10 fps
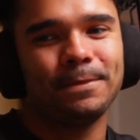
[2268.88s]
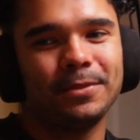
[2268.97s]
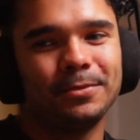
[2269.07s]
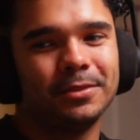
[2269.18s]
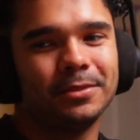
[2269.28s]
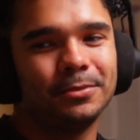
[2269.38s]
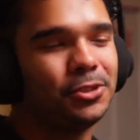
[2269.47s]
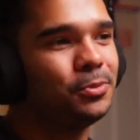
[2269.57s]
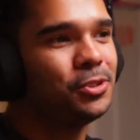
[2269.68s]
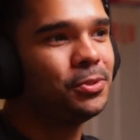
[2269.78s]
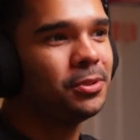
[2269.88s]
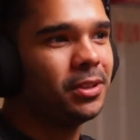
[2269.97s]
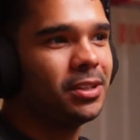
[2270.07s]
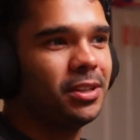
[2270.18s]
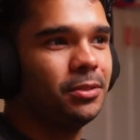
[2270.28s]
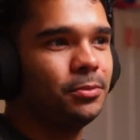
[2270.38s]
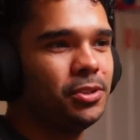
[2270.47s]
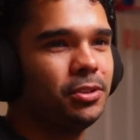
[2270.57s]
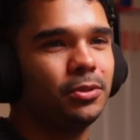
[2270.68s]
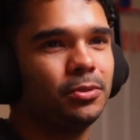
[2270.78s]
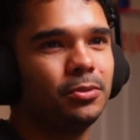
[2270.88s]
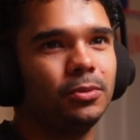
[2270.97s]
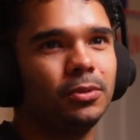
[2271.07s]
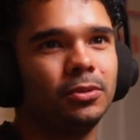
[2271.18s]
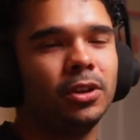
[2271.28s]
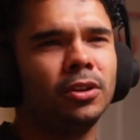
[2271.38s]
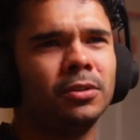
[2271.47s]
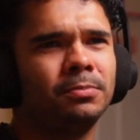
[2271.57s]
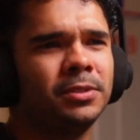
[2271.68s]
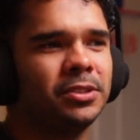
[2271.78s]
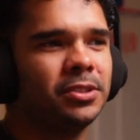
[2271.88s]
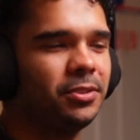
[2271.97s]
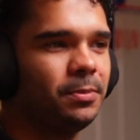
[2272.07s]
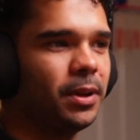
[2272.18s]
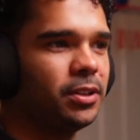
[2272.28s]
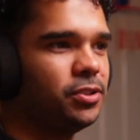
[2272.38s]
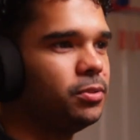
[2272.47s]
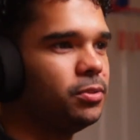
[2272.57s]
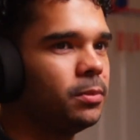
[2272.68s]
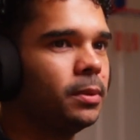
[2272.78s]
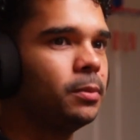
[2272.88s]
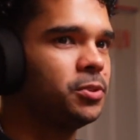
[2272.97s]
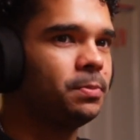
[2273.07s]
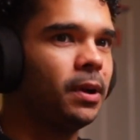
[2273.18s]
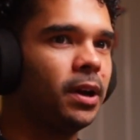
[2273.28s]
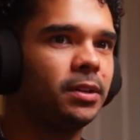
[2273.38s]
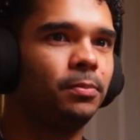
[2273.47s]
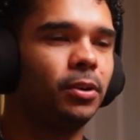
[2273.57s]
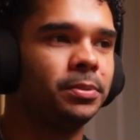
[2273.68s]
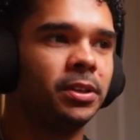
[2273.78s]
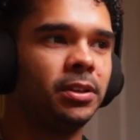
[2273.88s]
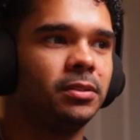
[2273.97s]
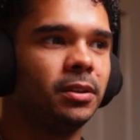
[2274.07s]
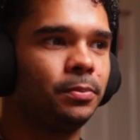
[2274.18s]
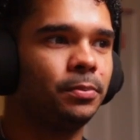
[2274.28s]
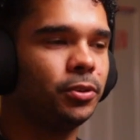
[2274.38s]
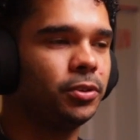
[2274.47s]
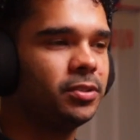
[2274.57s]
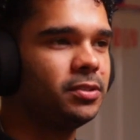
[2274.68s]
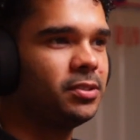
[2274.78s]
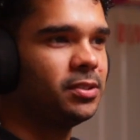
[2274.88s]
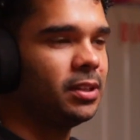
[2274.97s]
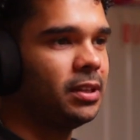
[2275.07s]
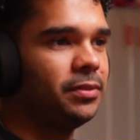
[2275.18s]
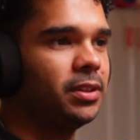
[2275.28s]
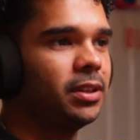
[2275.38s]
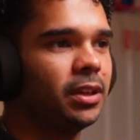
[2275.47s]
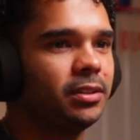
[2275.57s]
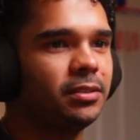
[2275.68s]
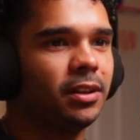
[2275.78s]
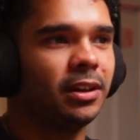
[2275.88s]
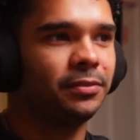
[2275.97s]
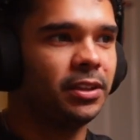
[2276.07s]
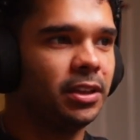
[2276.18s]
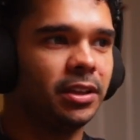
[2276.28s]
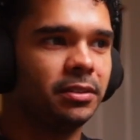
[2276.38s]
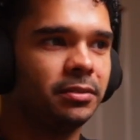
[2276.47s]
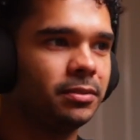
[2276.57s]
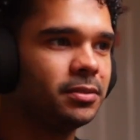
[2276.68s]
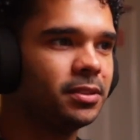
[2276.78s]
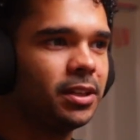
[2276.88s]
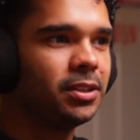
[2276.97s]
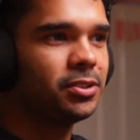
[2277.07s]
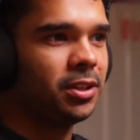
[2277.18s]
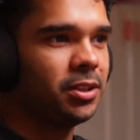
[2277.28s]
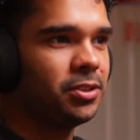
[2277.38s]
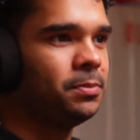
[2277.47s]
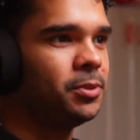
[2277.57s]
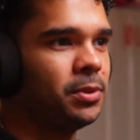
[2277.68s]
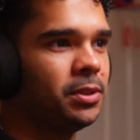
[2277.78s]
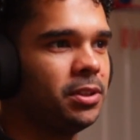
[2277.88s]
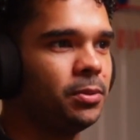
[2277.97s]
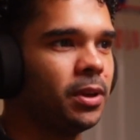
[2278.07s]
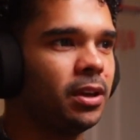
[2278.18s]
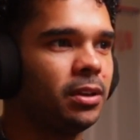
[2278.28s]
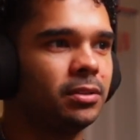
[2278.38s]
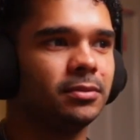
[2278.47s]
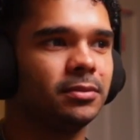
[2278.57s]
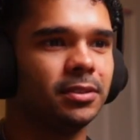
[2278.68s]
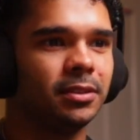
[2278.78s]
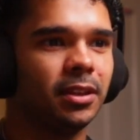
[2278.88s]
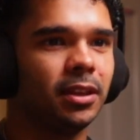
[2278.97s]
Would you do that, Jay? Would you go not necessarily buy a studio, but would you buy a property abroad to live in it like half the year and just kind of jump between the UK and there?